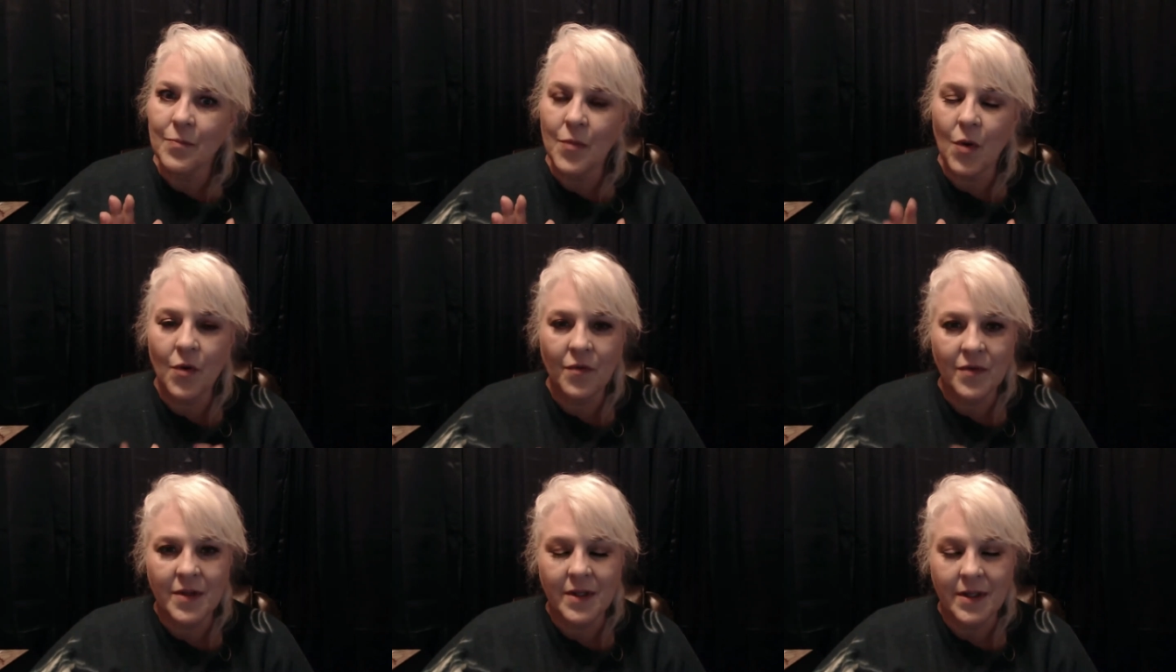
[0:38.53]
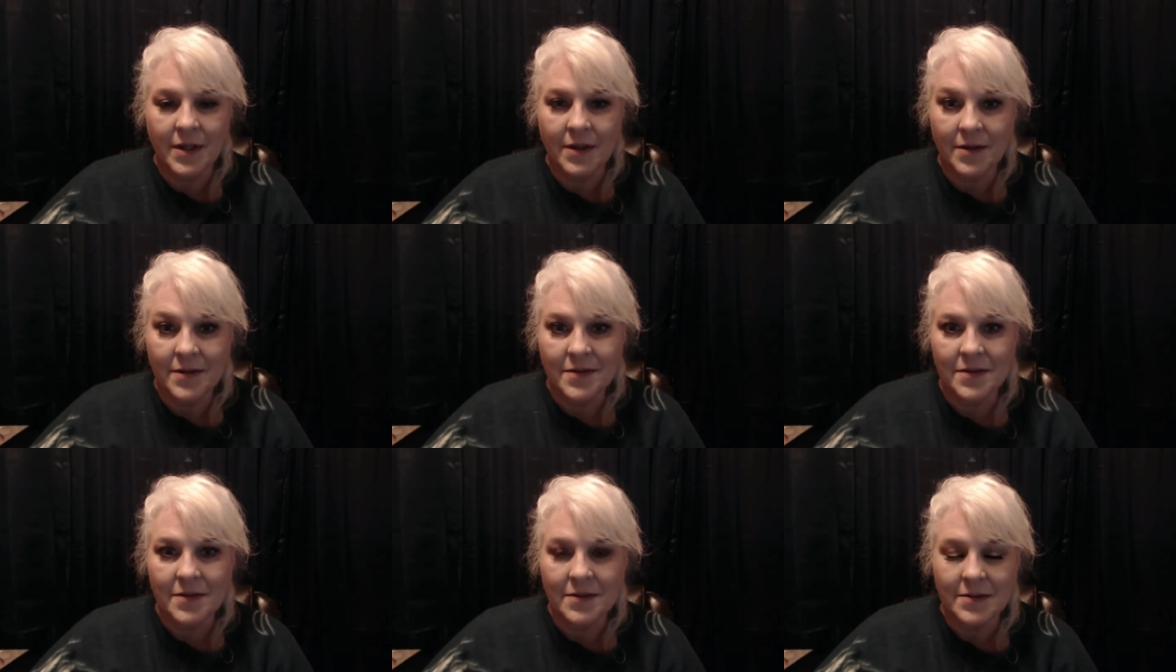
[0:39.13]
Over the
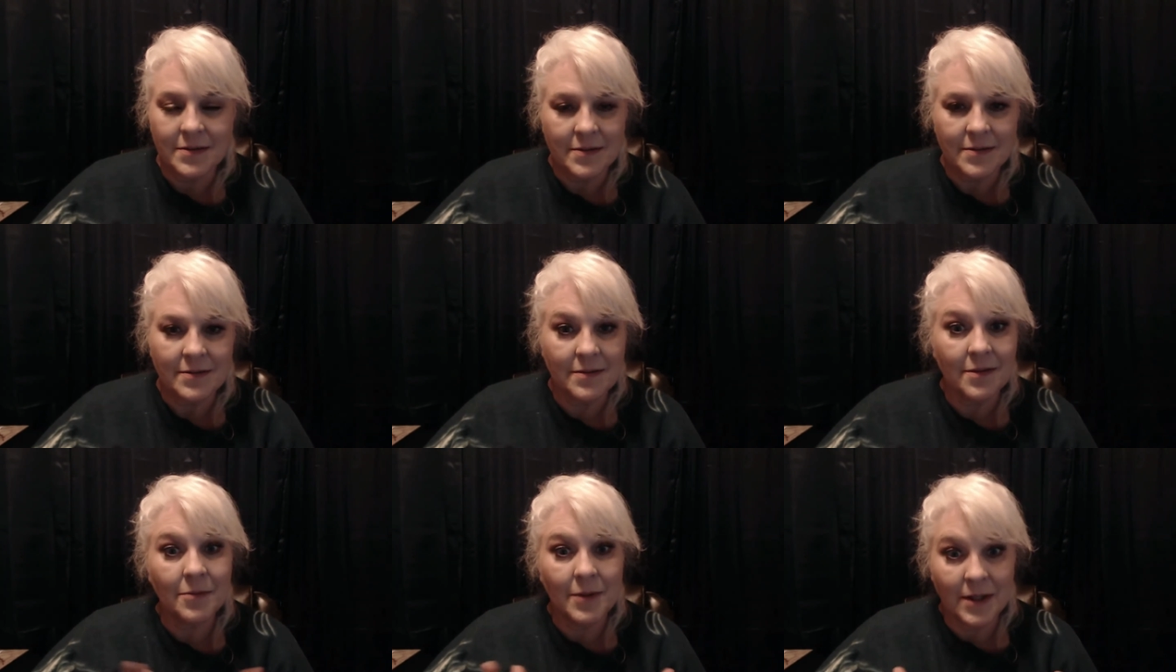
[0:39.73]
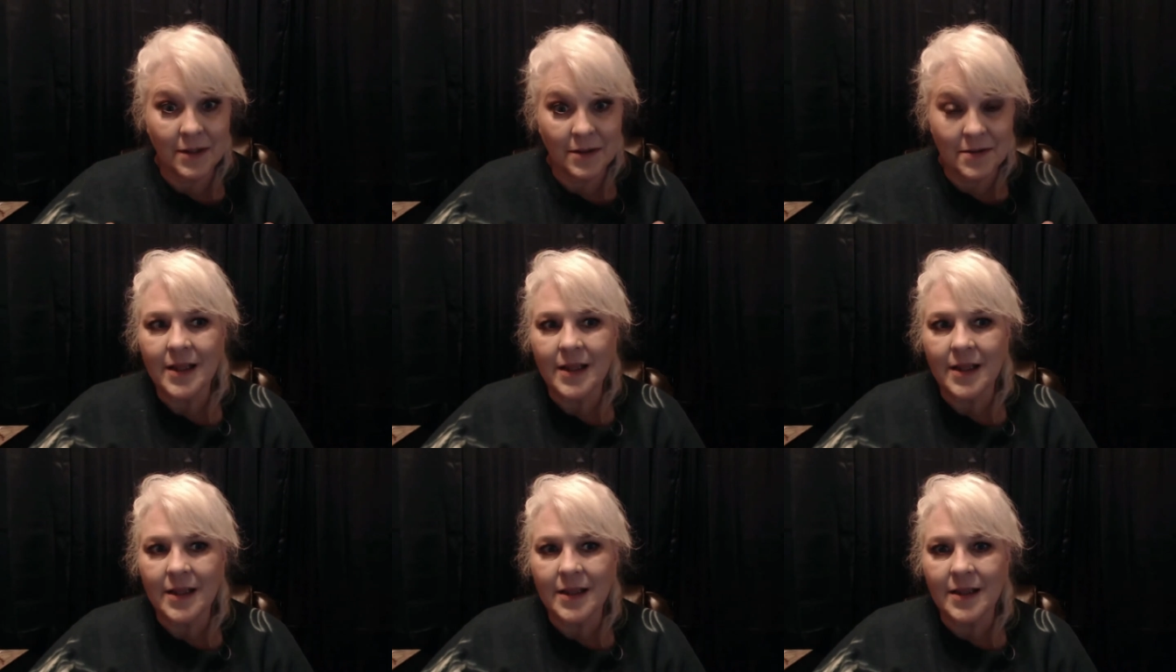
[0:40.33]
years, three years,
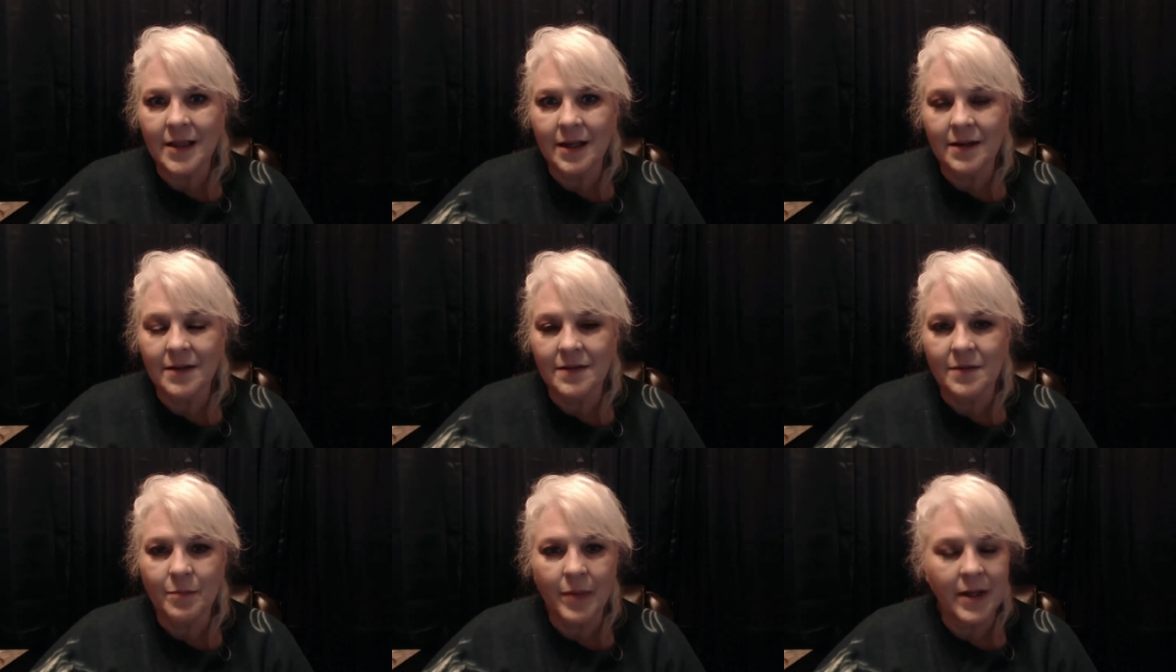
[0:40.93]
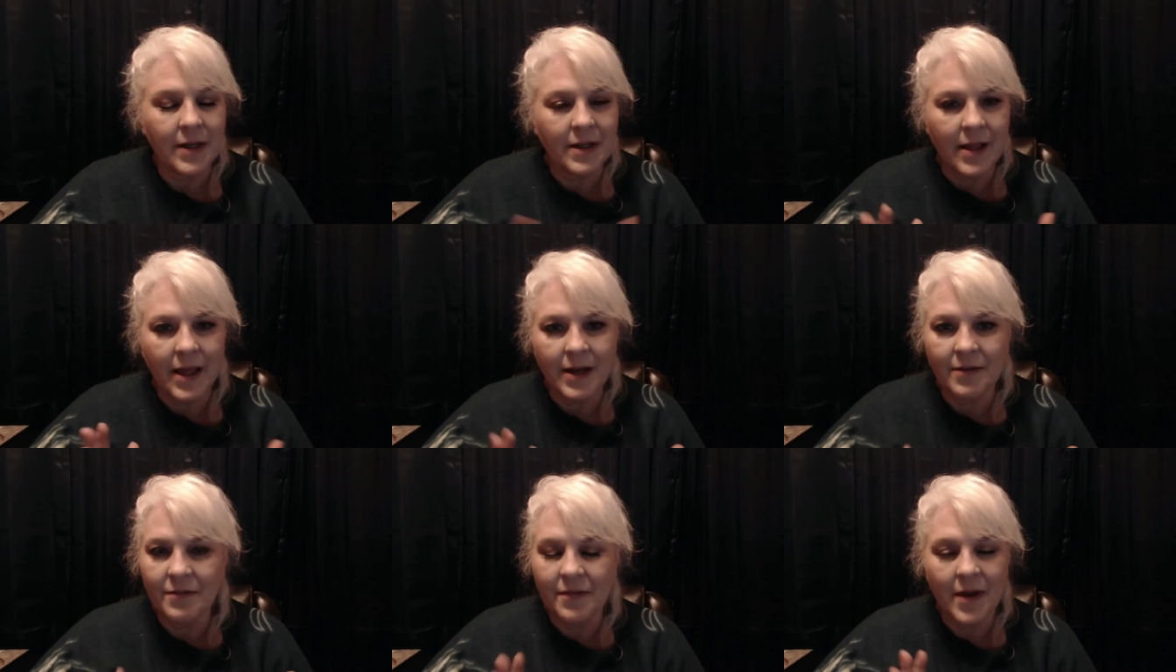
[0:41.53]
there's been a lot
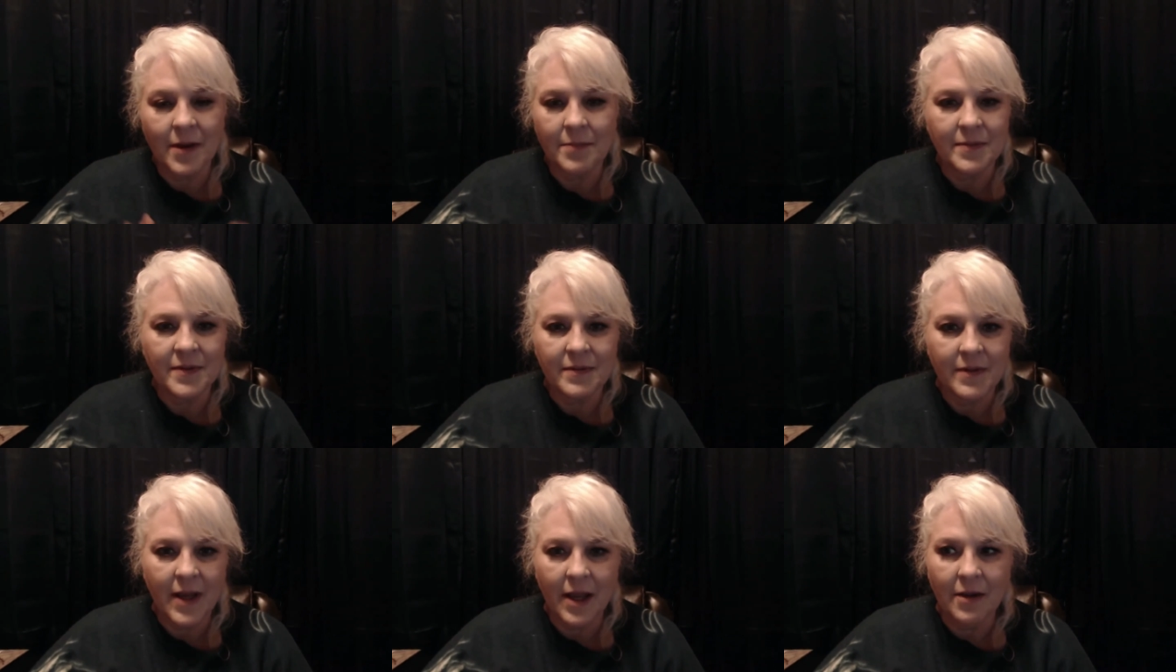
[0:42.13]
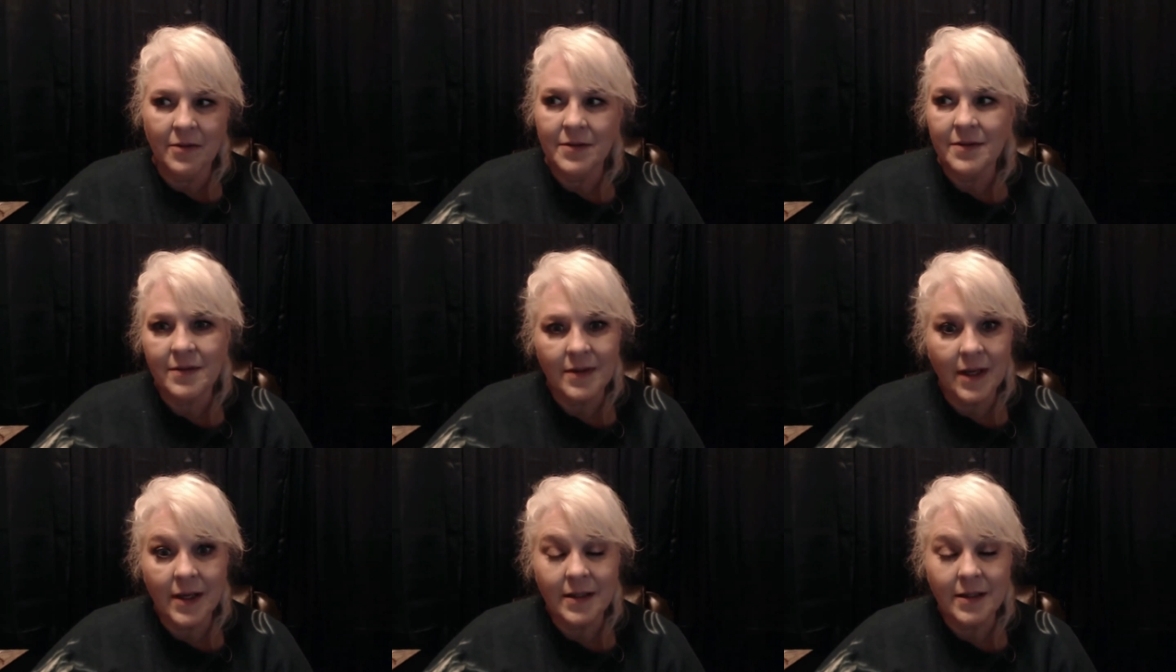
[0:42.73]
of ups and downs
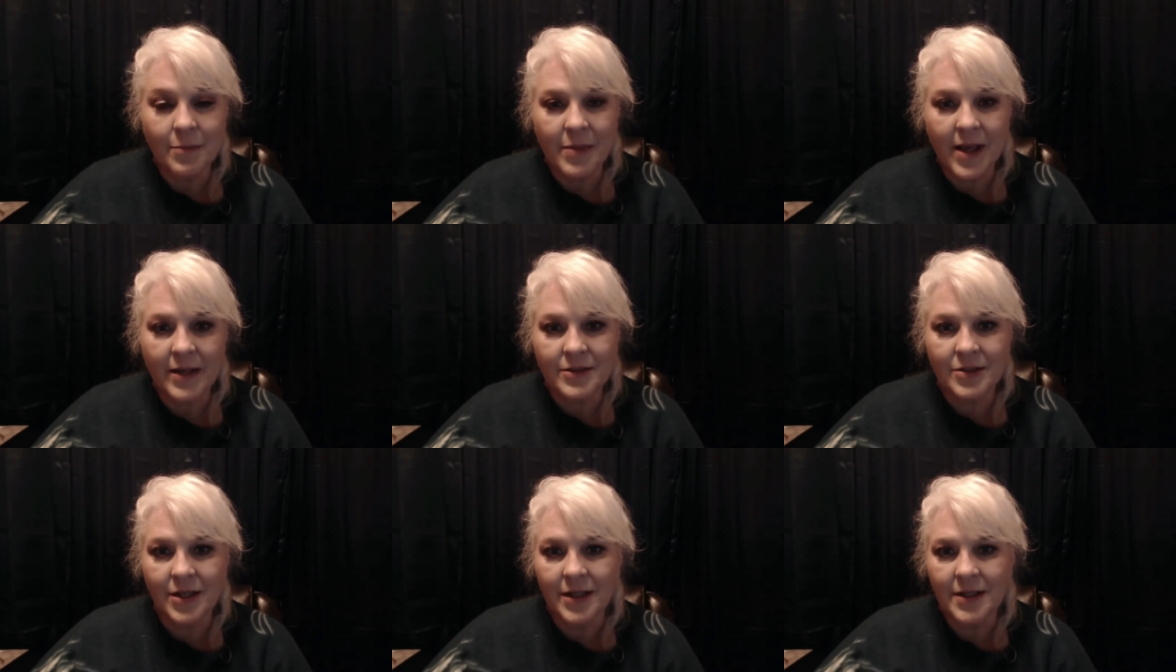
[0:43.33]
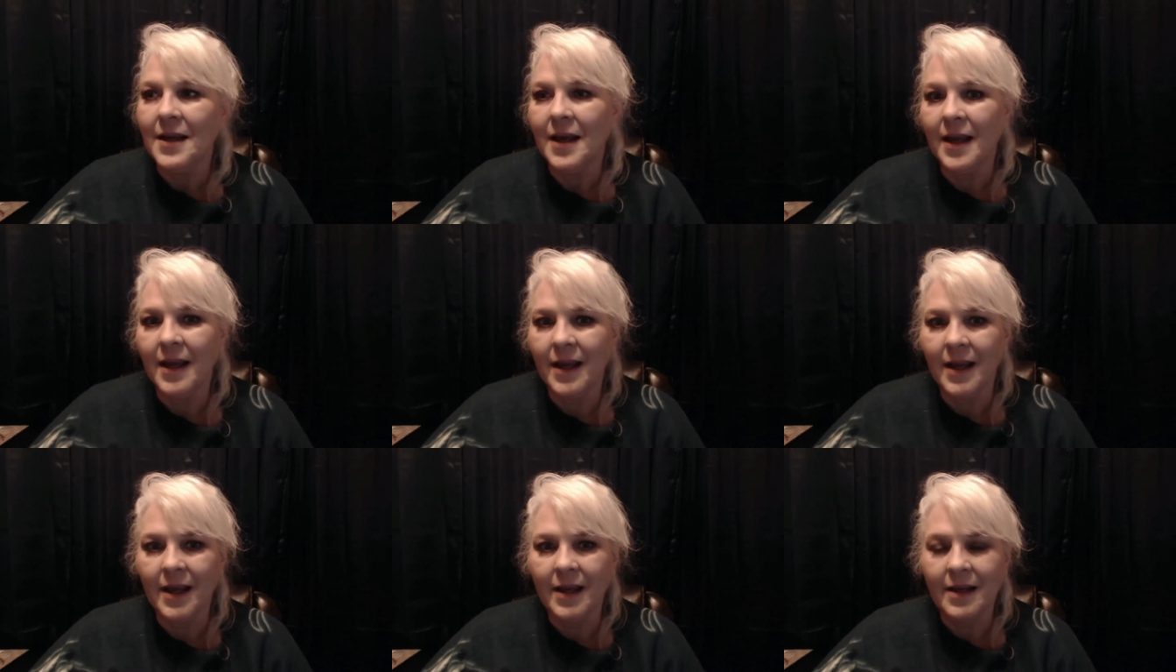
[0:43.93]
on the blockchain
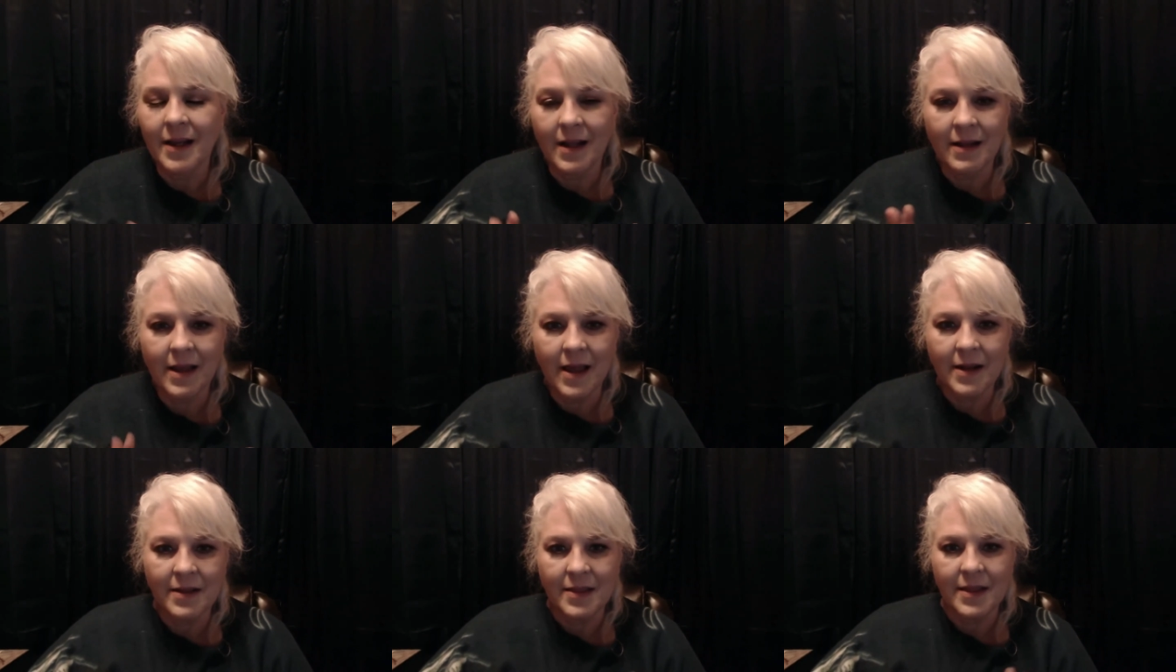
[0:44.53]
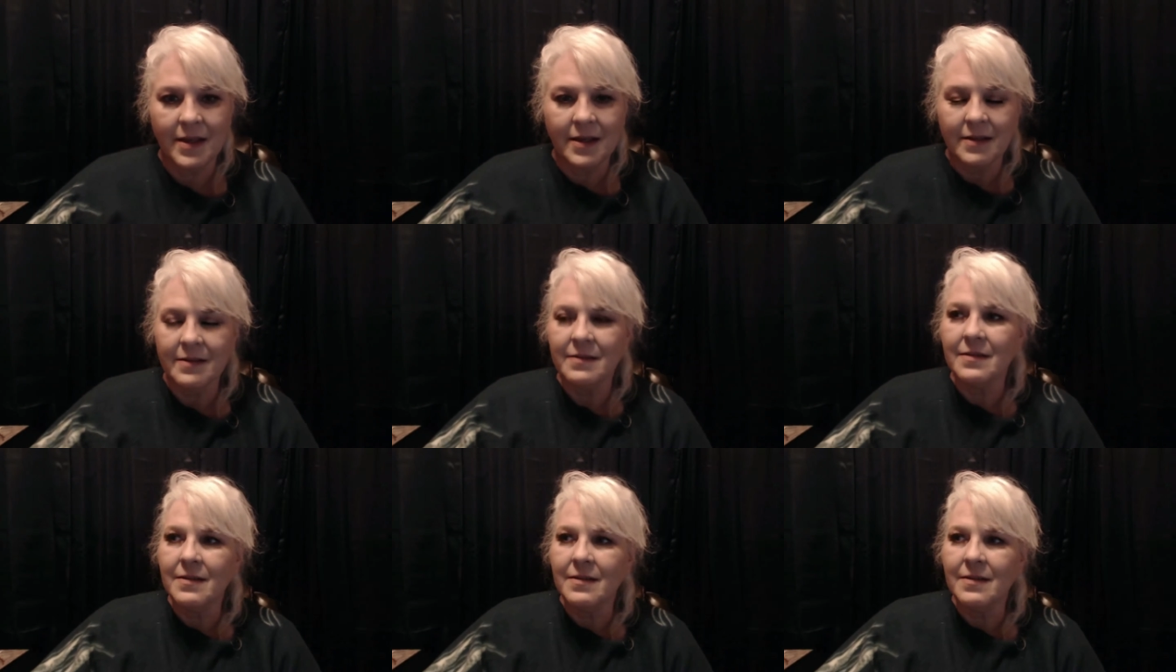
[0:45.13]
and a lot of things